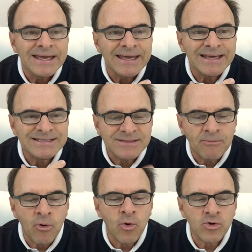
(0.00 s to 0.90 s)
it's
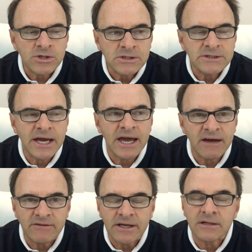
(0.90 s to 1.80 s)
important to have
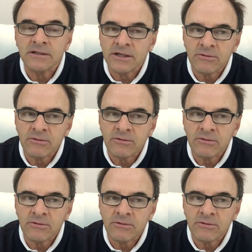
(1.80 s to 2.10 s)
a clear